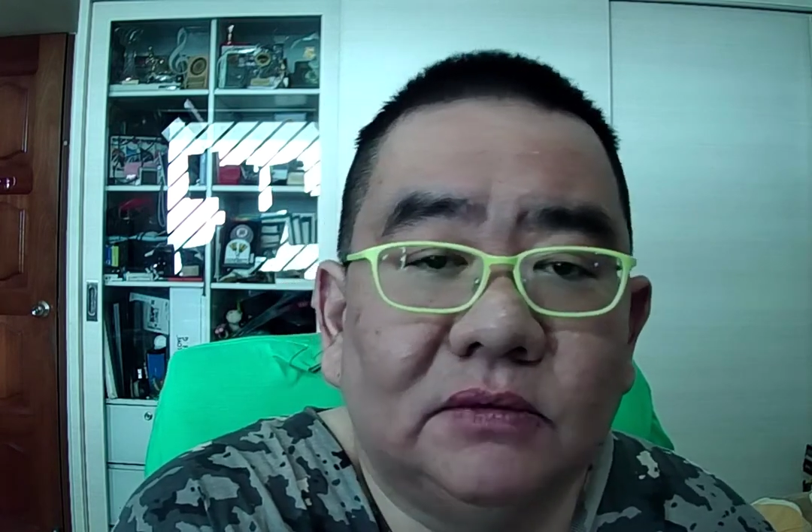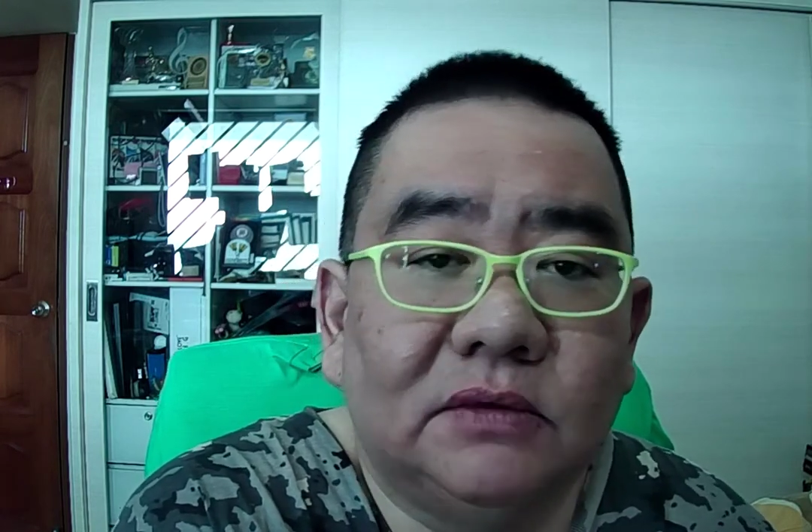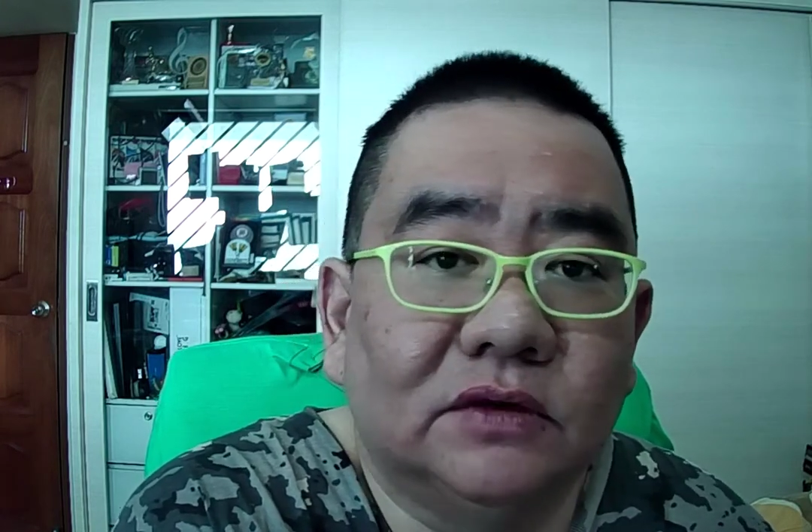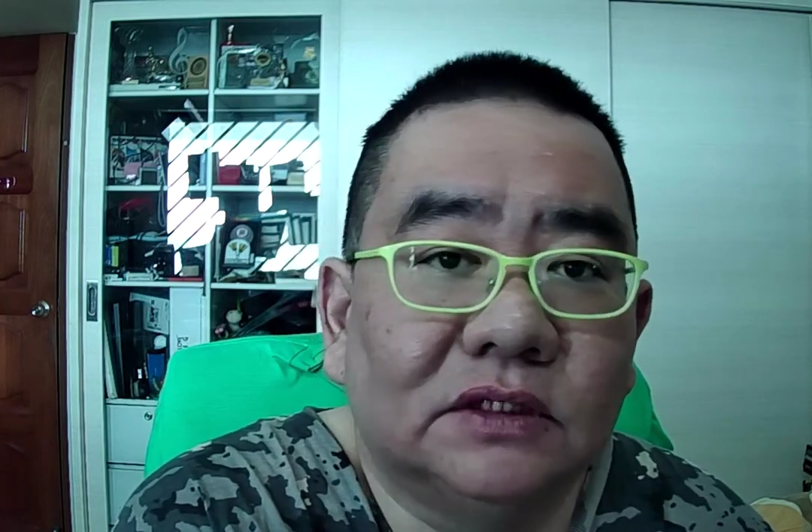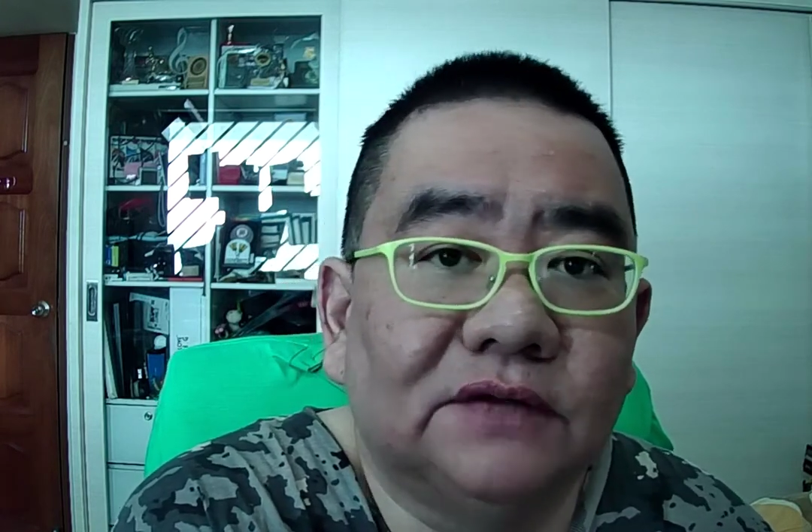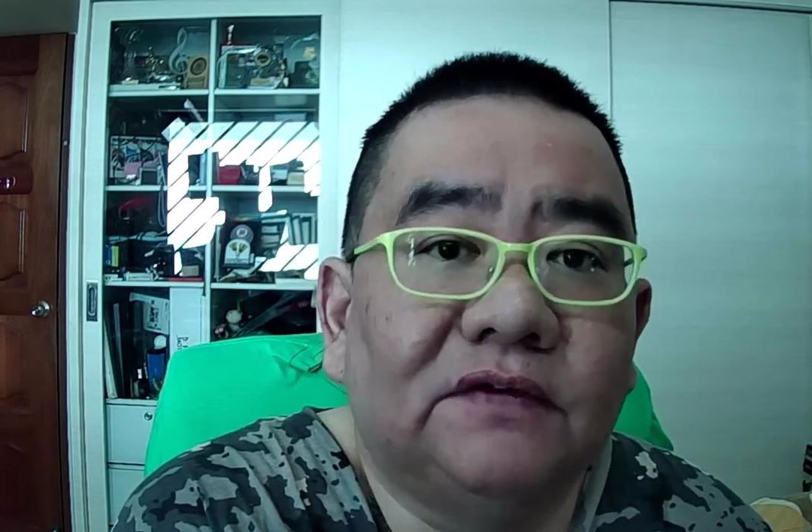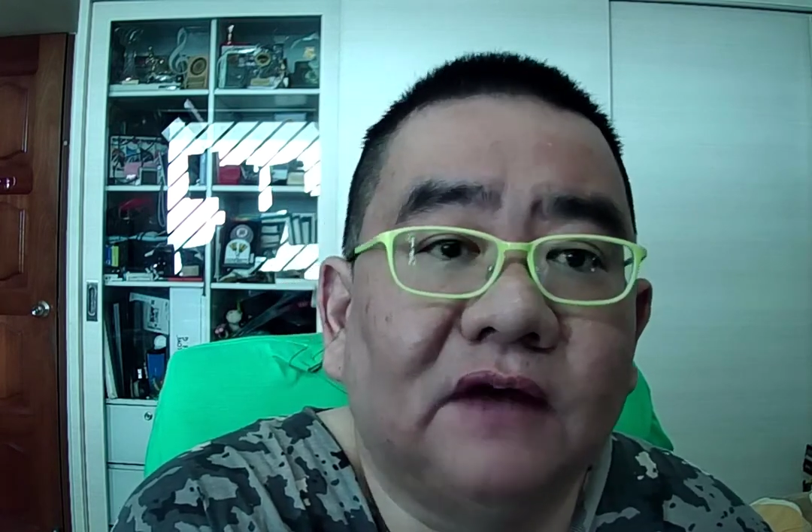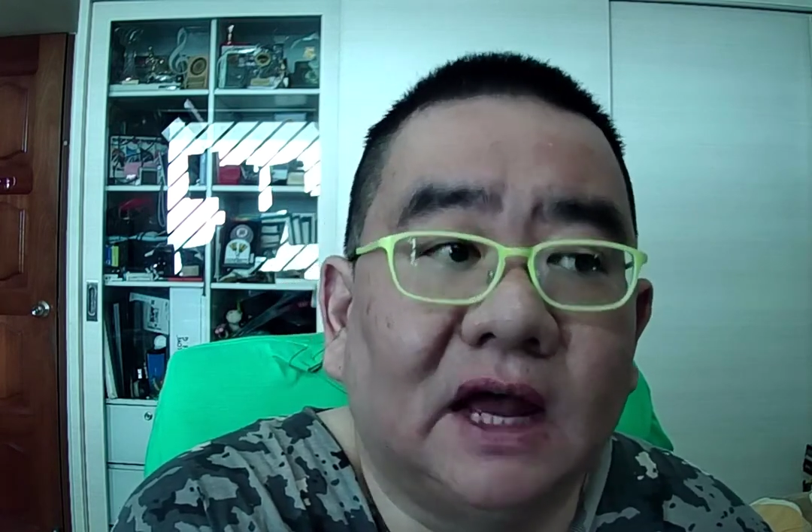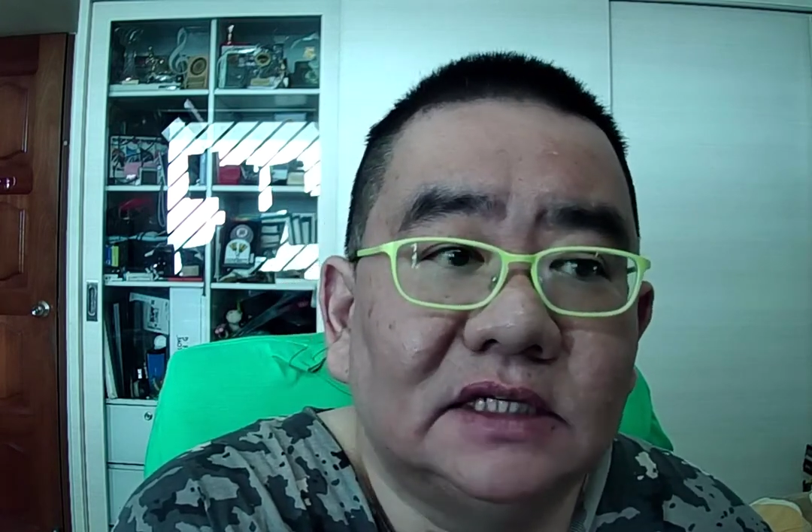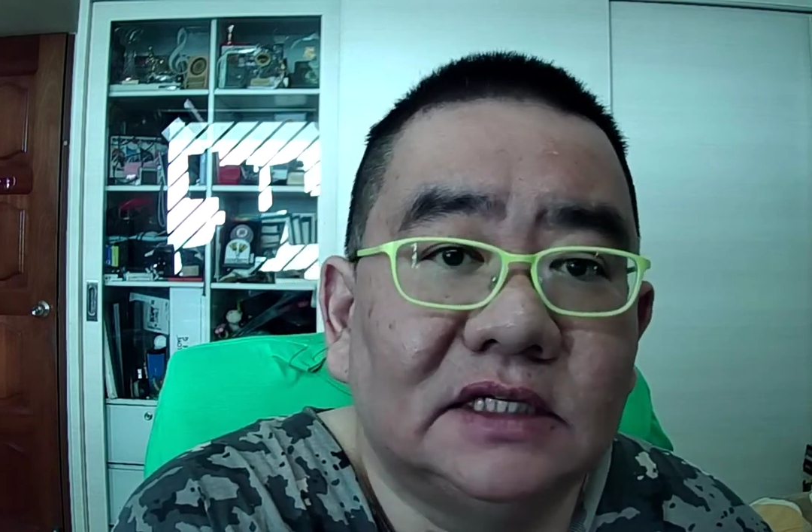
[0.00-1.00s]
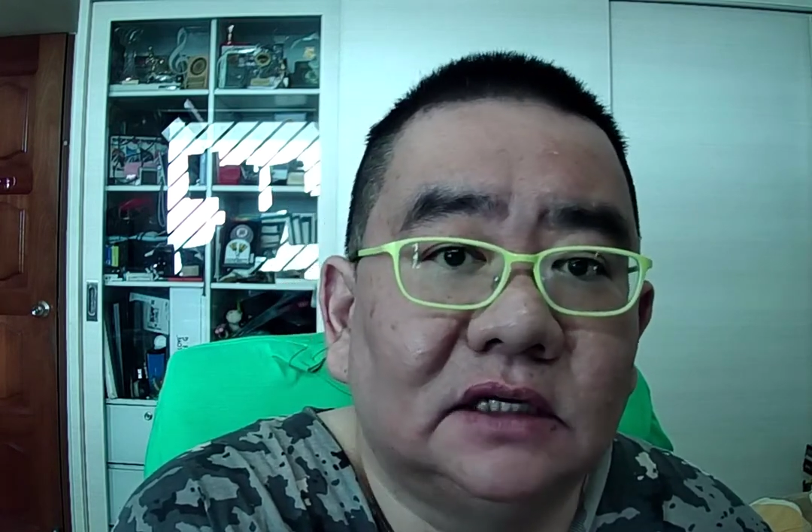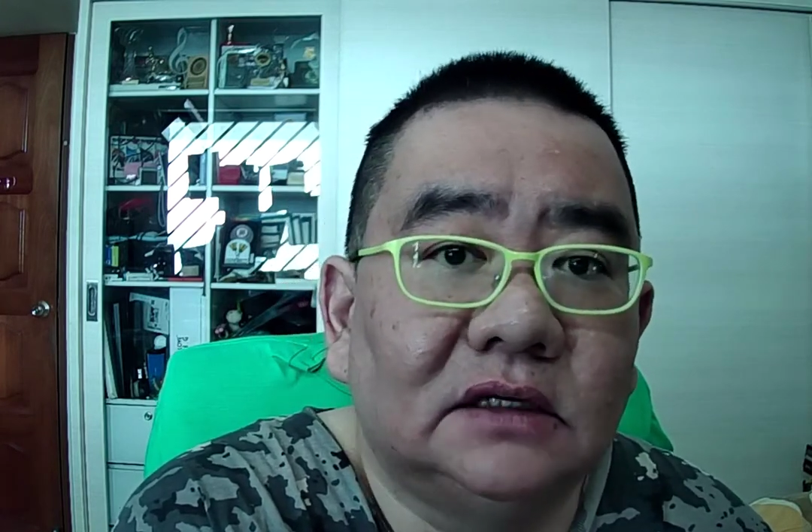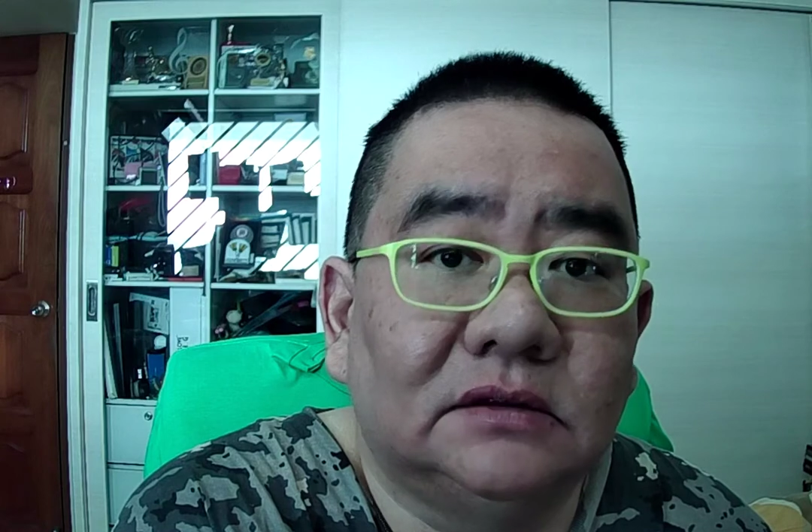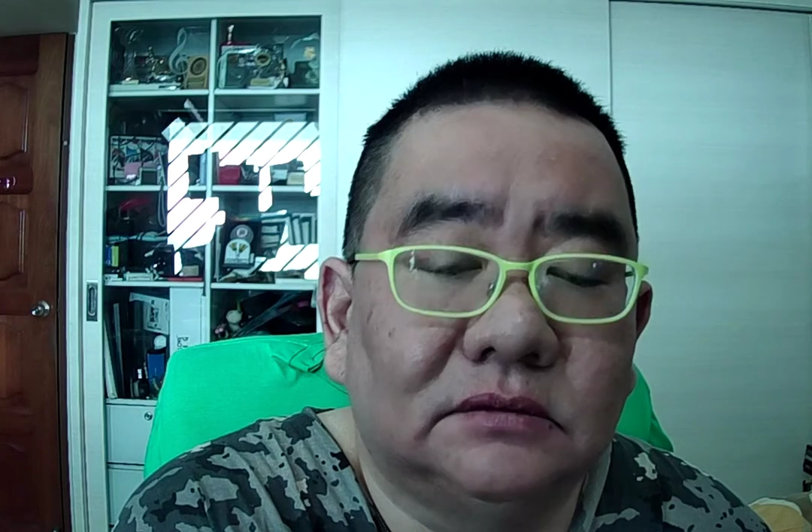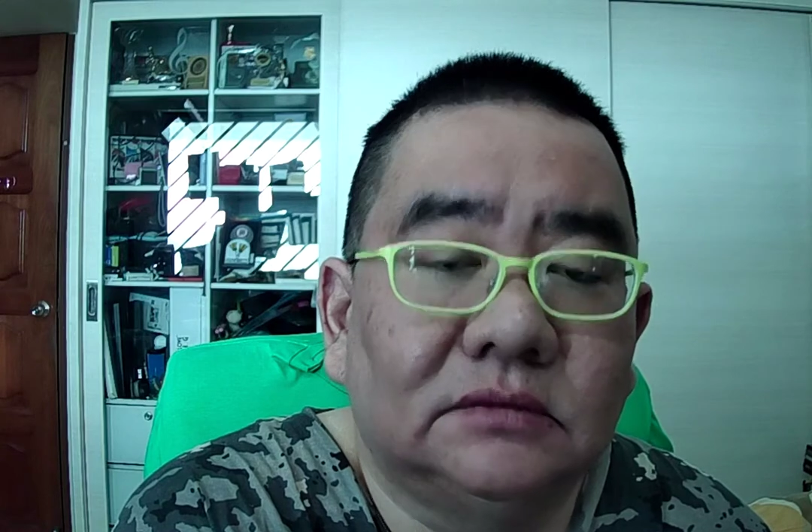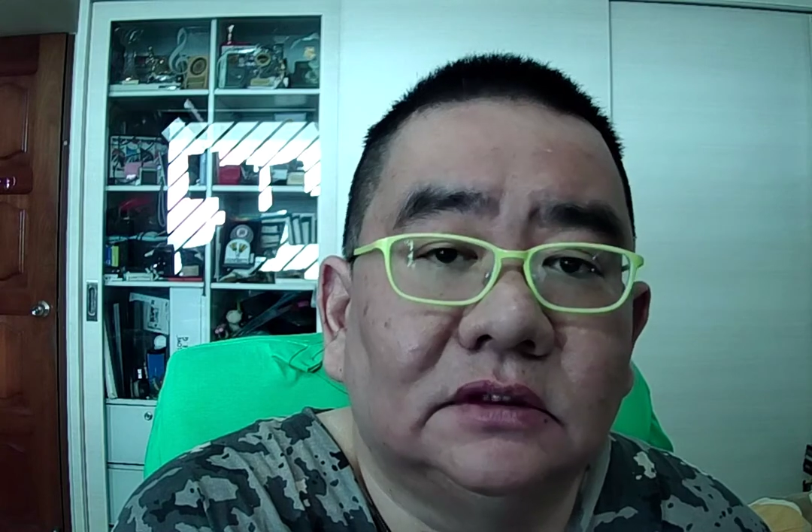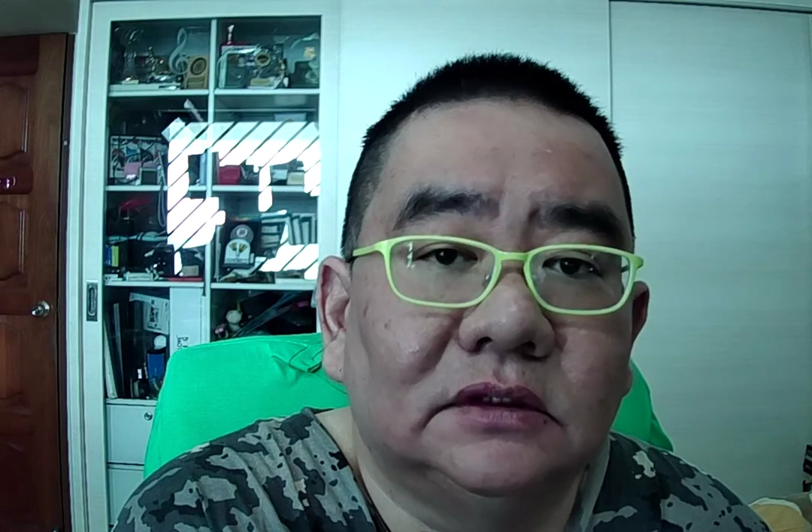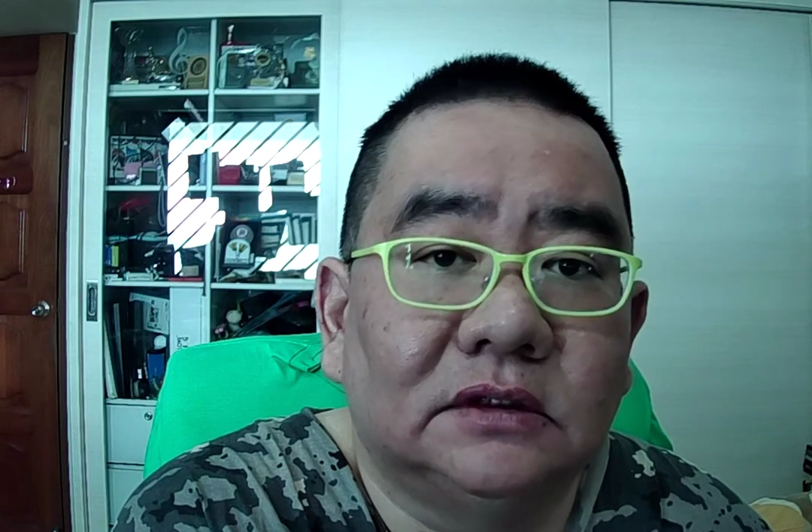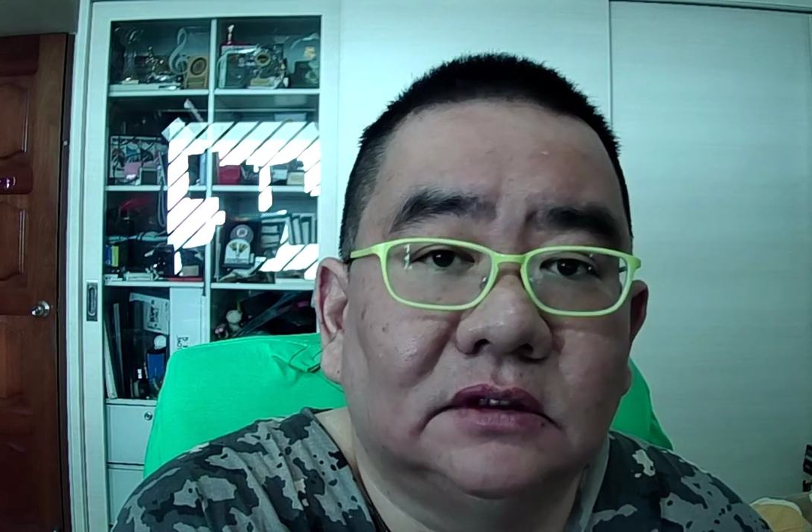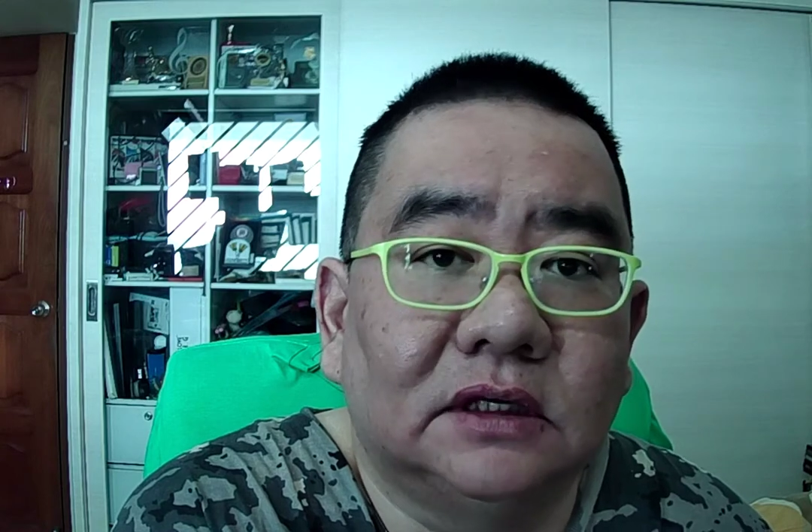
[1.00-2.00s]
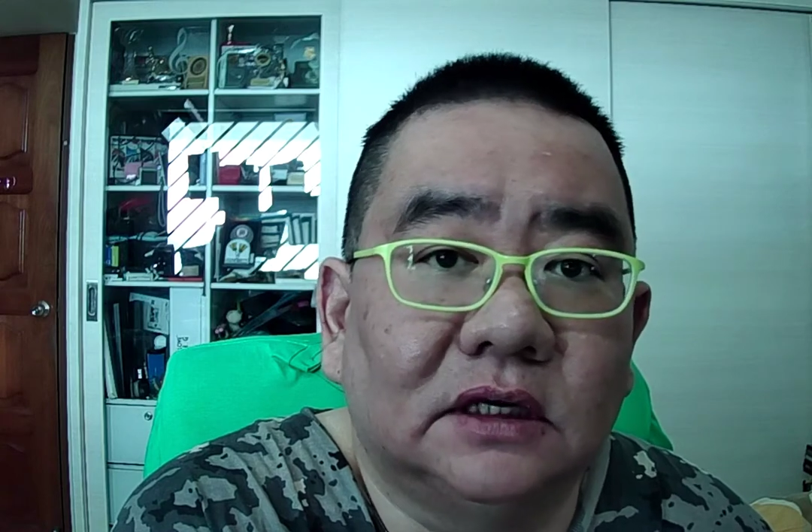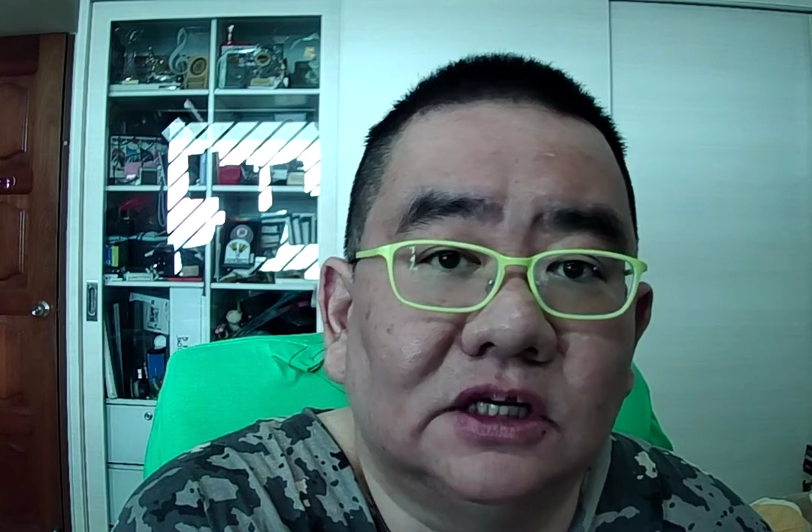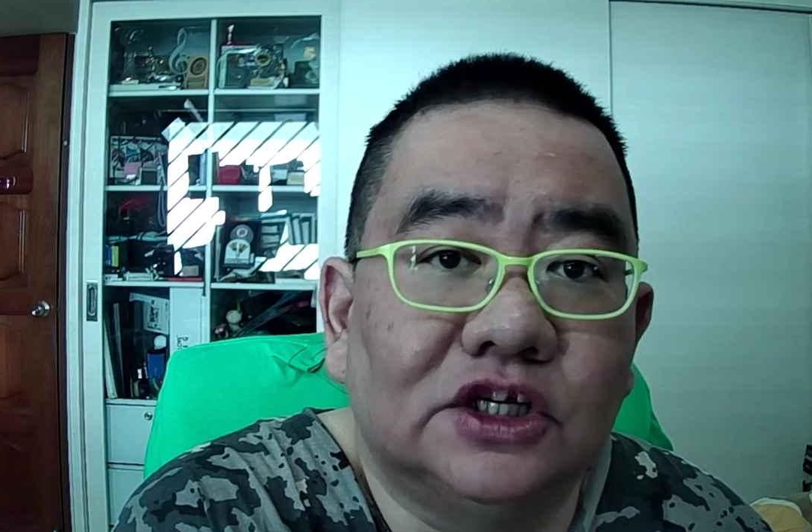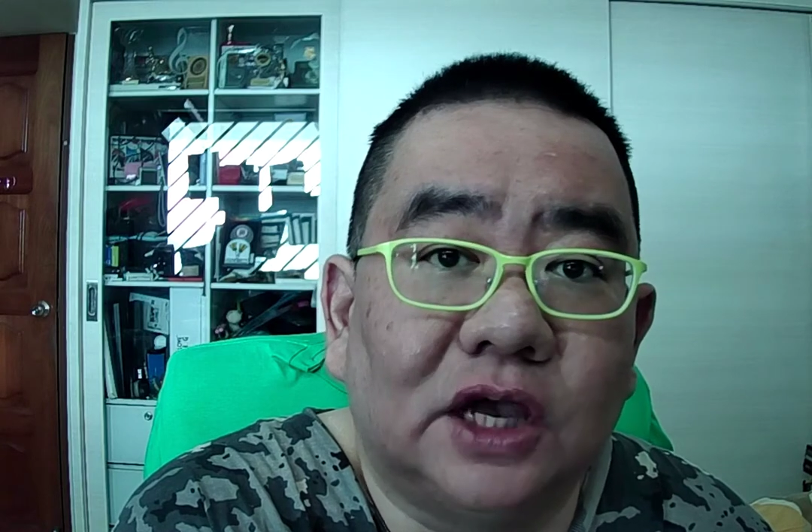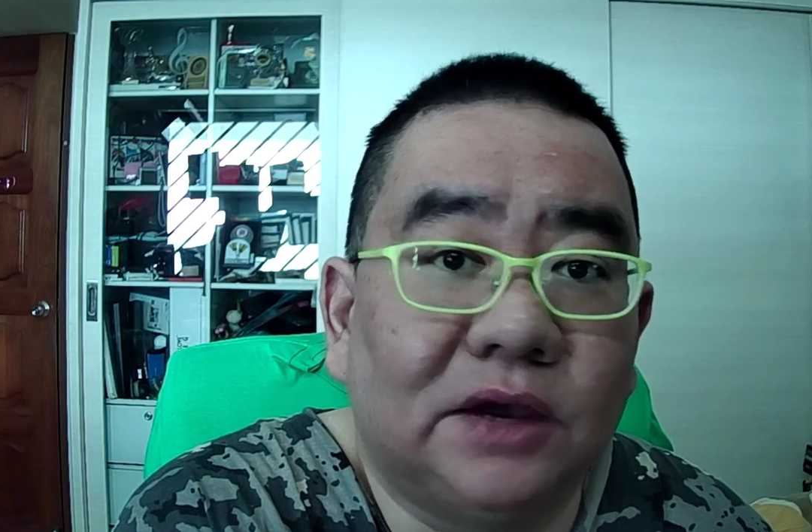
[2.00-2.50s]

It was the Pfizer jab.